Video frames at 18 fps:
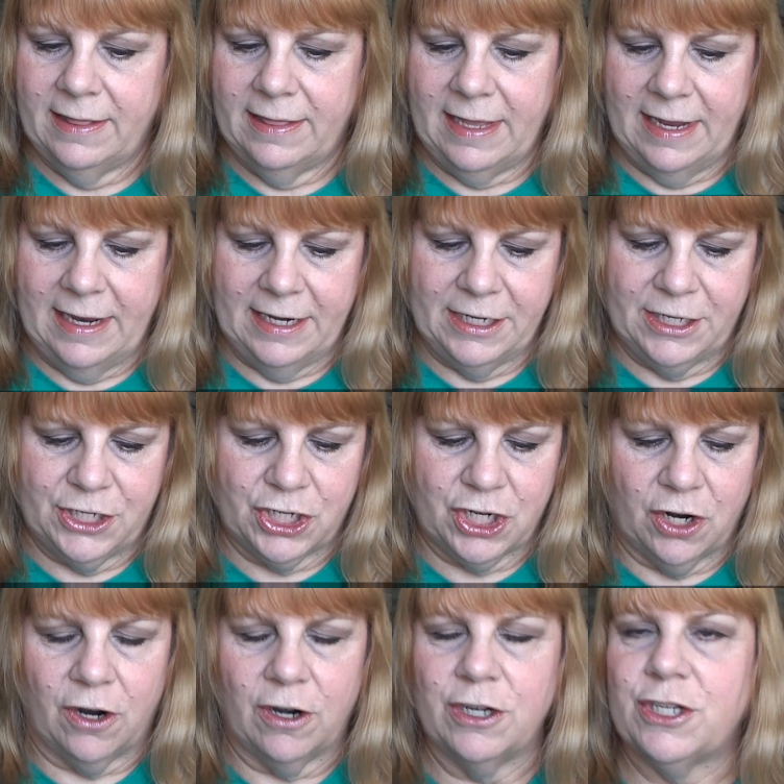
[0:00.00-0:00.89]
they
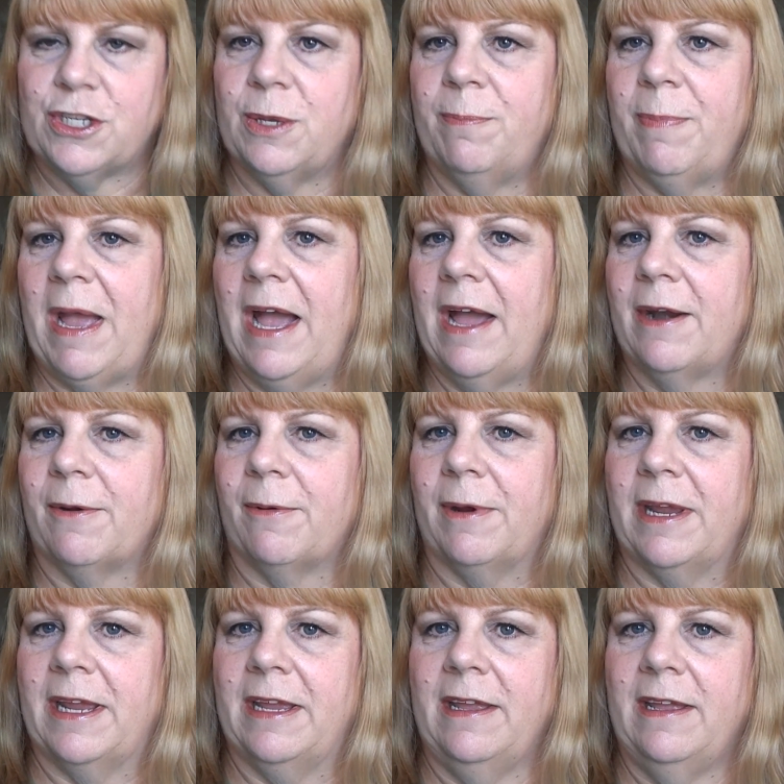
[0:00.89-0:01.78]
charge the
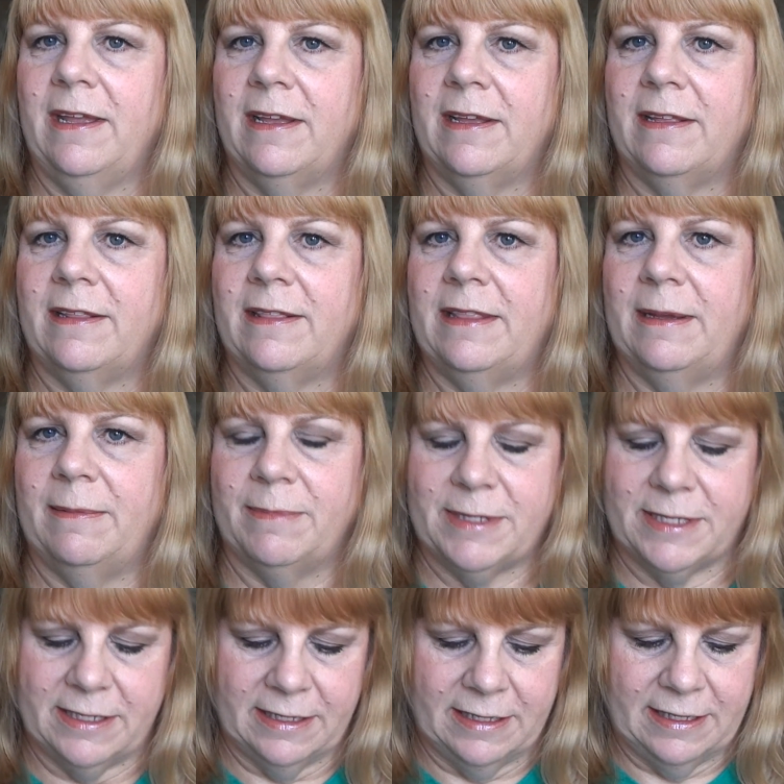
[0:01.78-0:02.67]
battery them
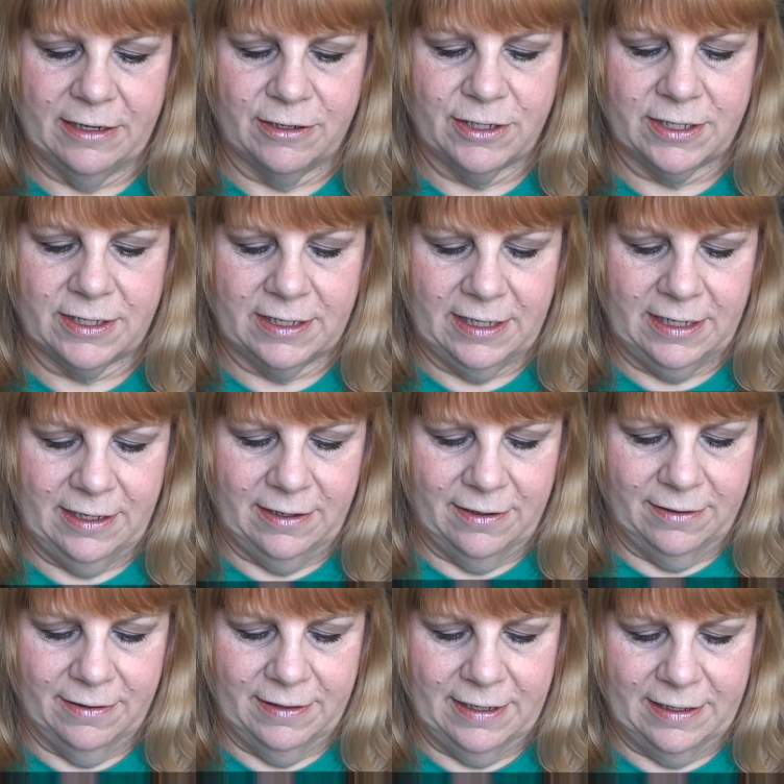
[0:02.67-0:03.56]
there's you
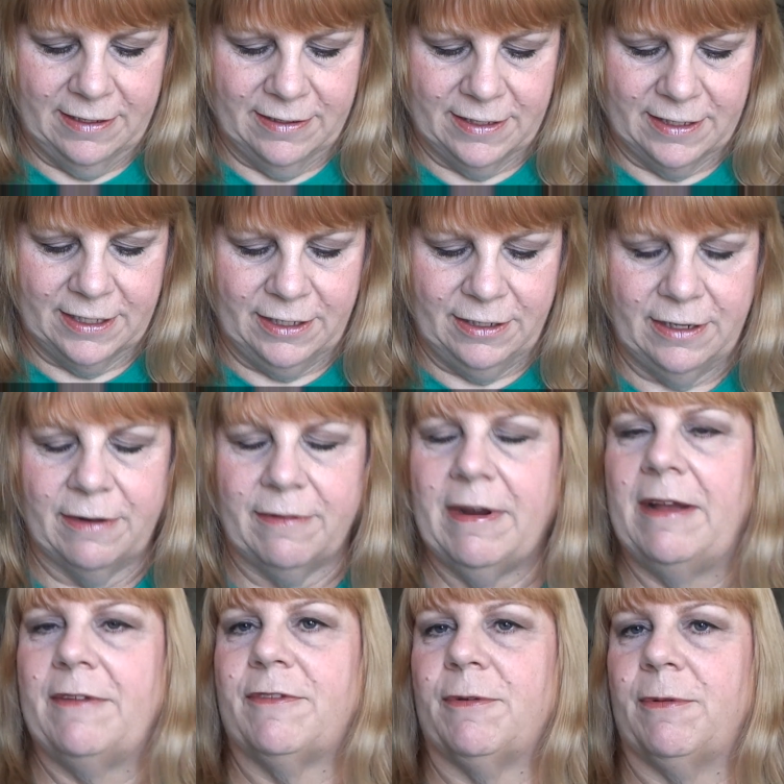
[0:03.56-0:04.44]
know there you
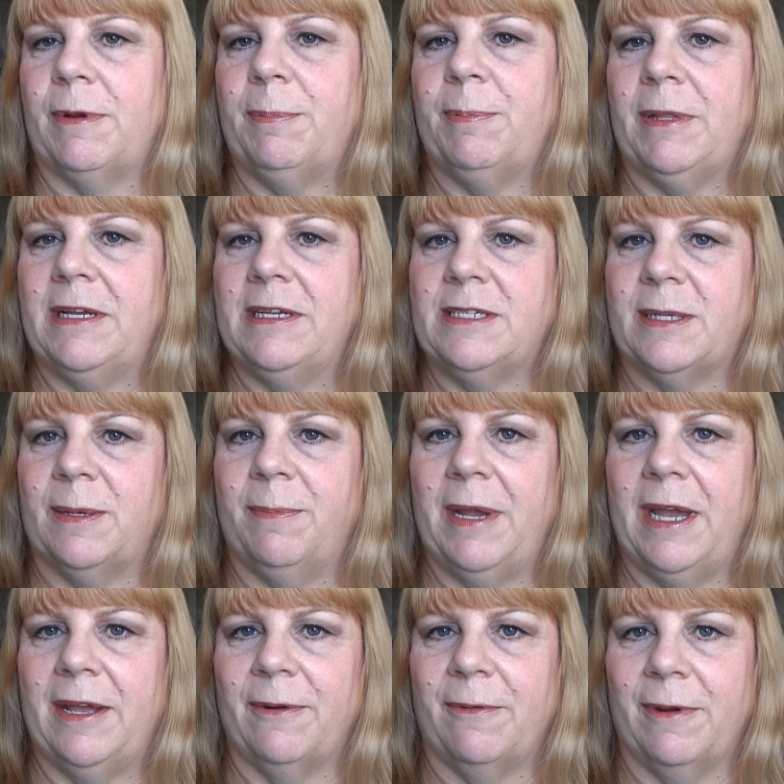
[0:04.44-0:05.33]
never have to replace the
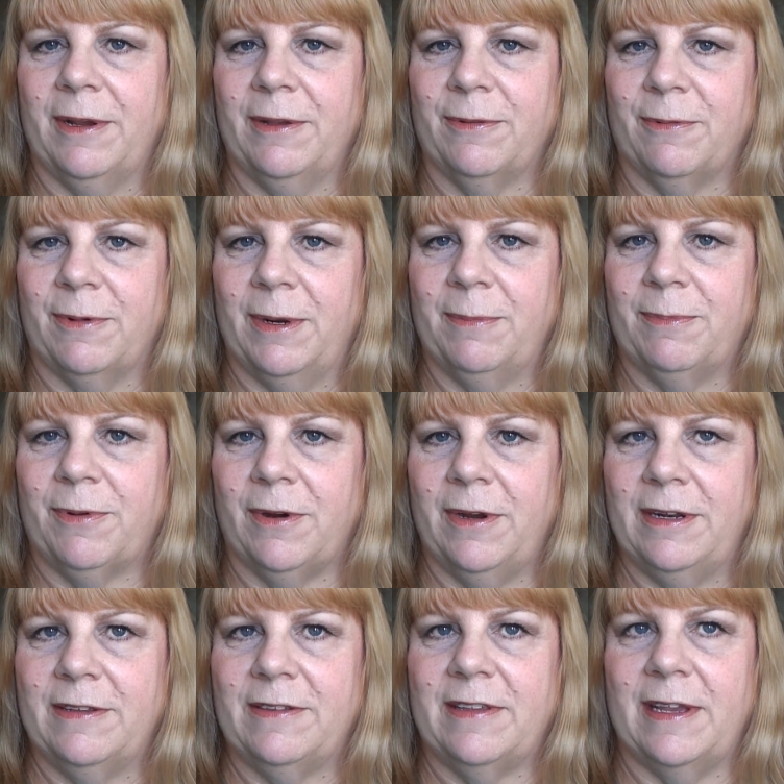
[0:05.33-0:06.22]
battery is what I'm
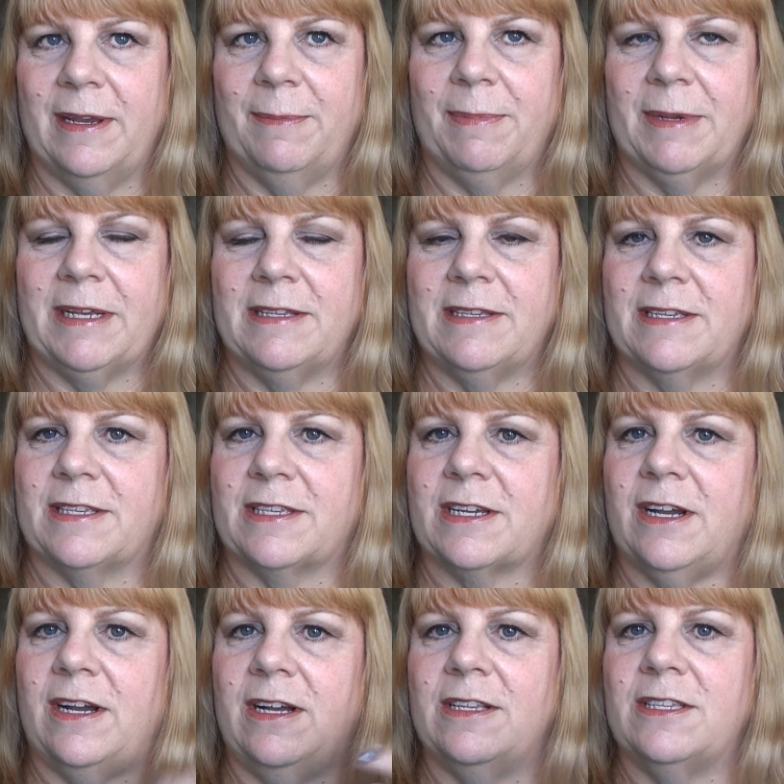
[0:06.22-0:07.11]
trying to say because it's
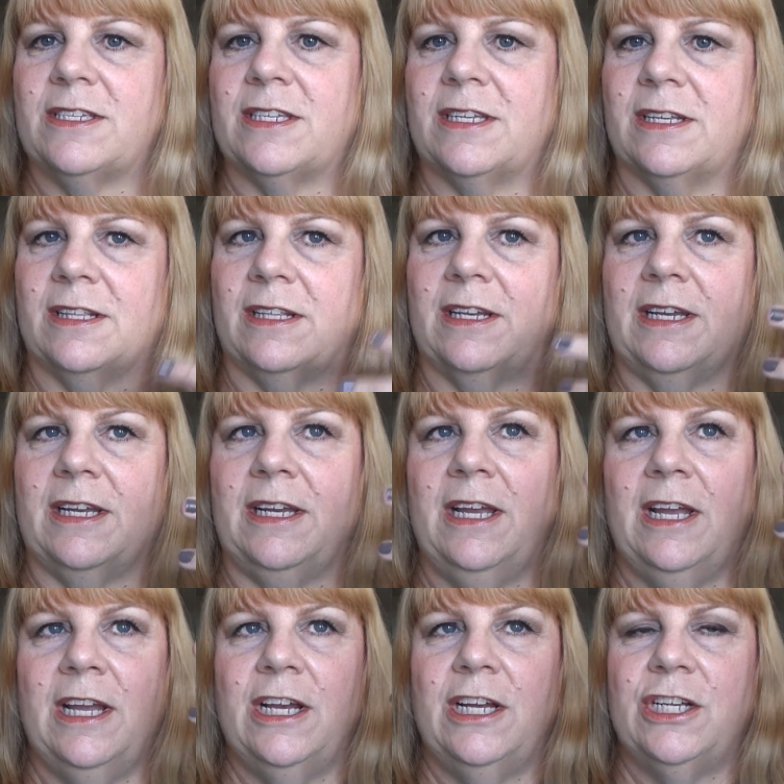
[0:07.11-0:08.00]

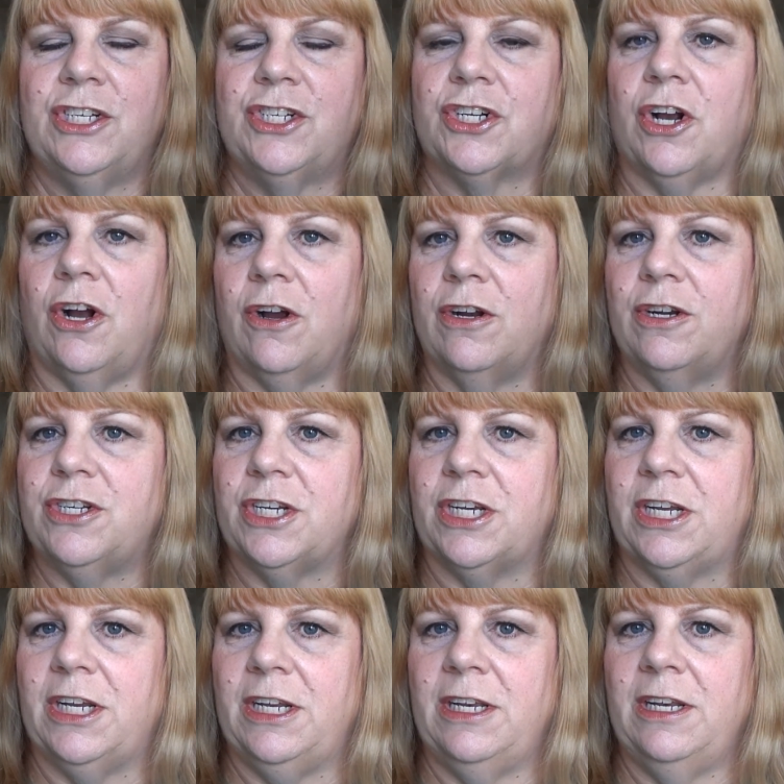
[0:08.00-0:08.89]
constantly
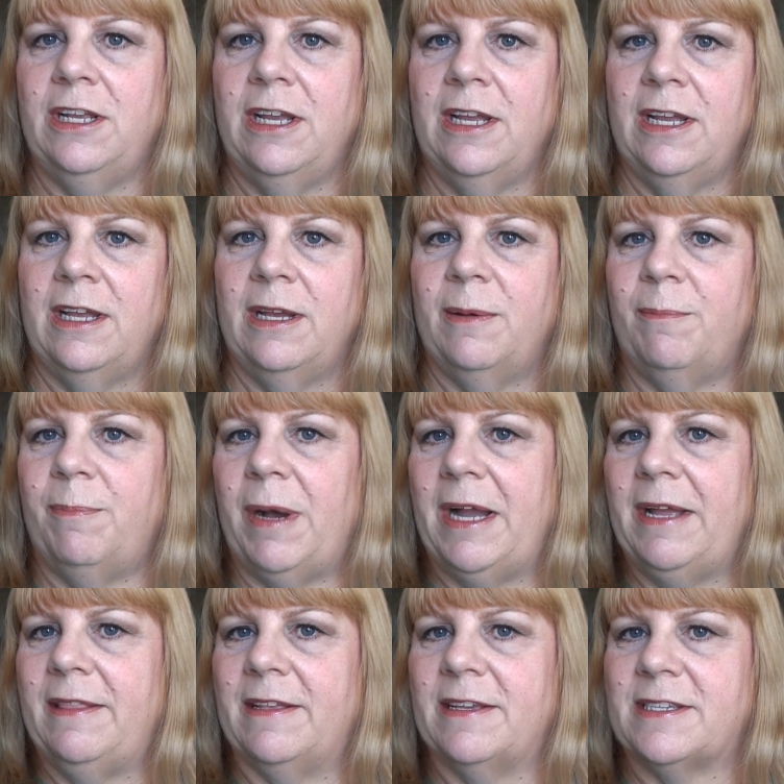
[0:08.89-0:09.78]
charging
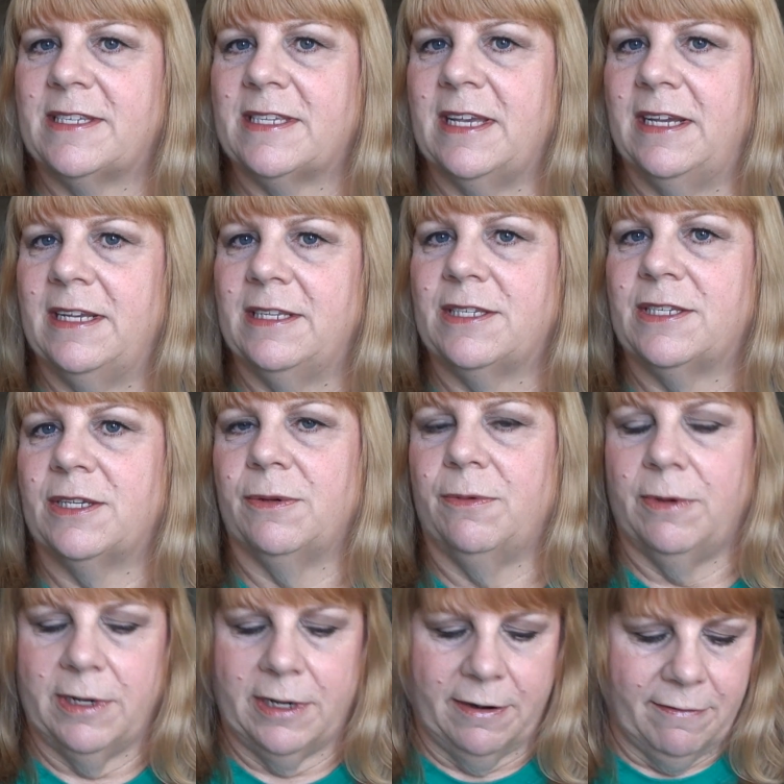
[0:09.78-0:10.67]
by the sun
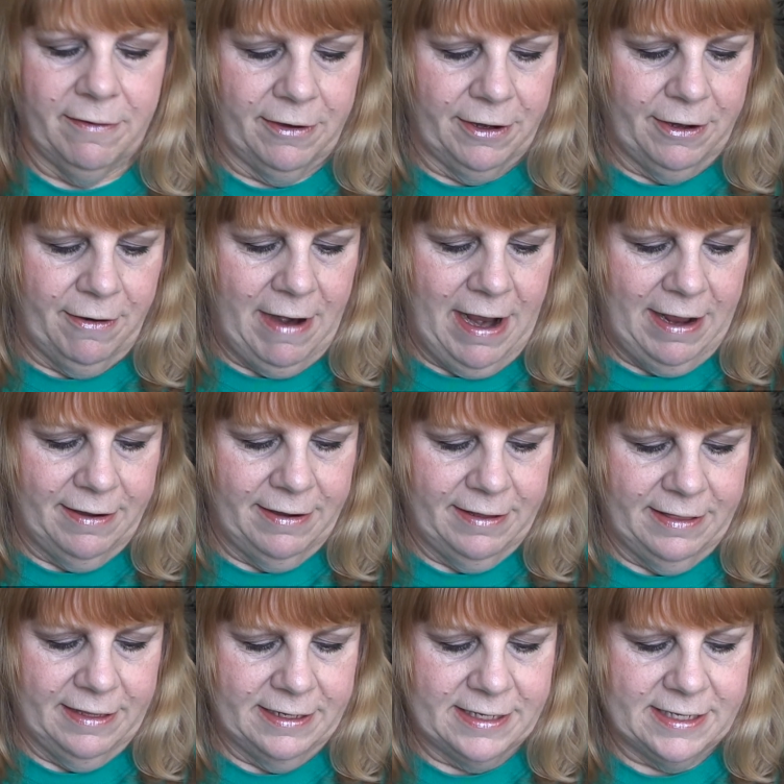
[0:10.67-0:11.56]
so whenever you're out
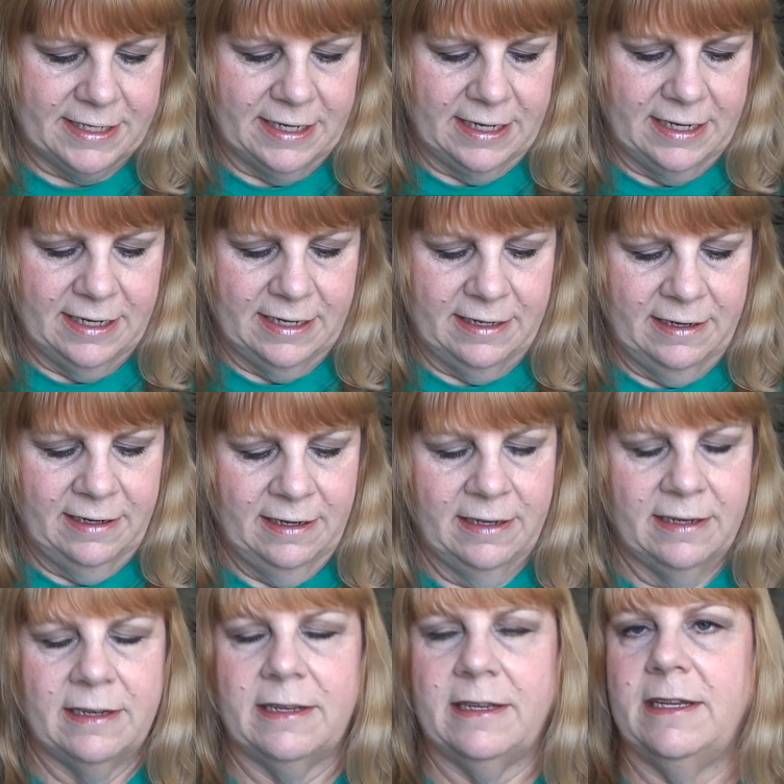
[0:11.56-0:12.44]
in the sun
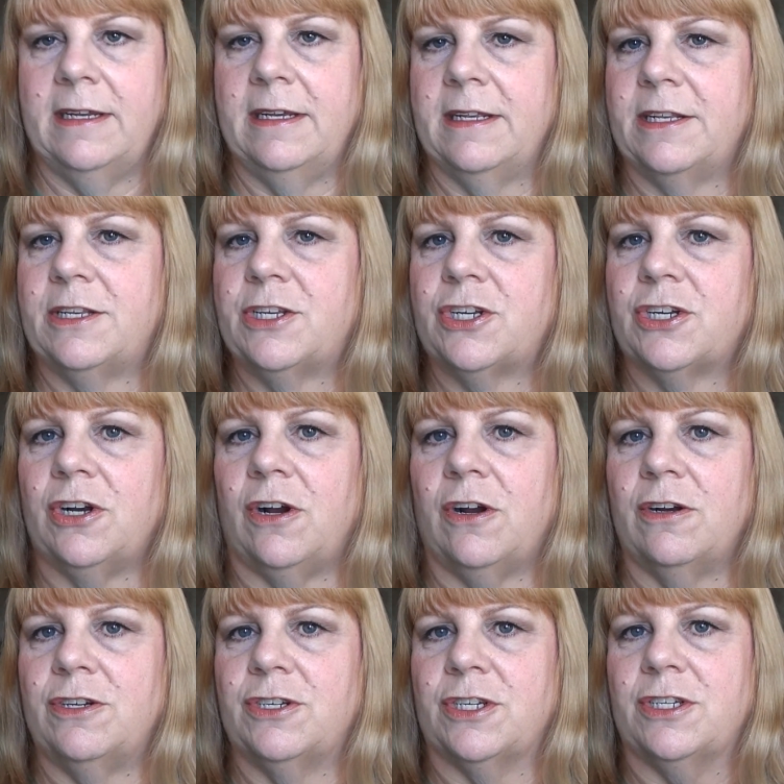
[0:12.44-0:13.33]
it
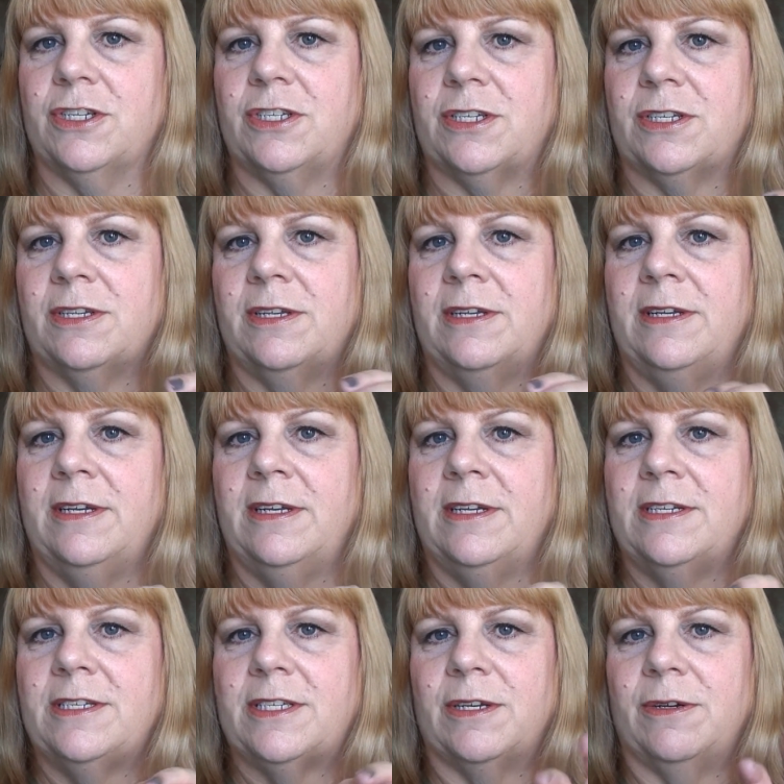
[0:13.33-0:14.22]
charges
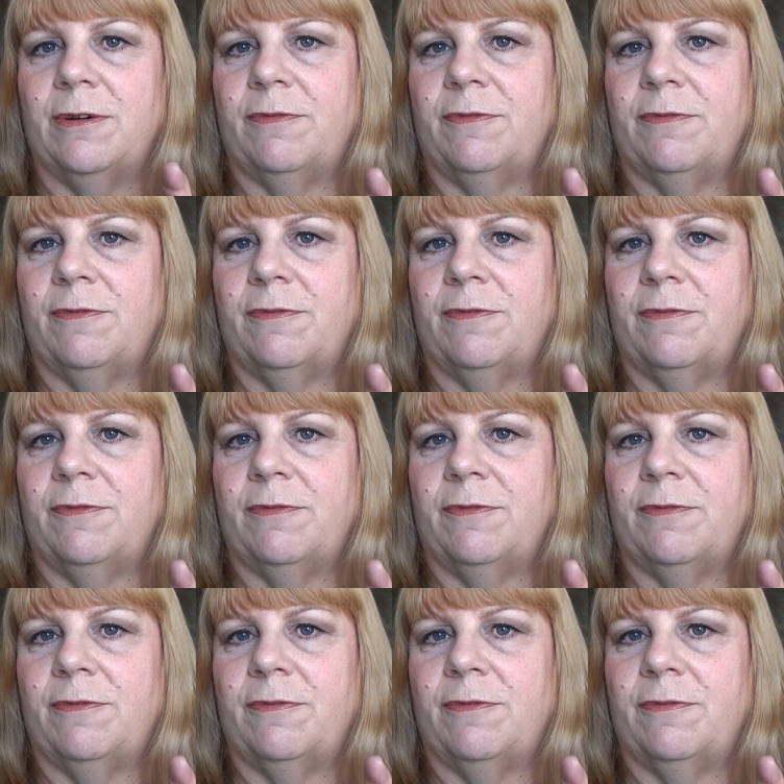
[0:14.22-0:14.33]
so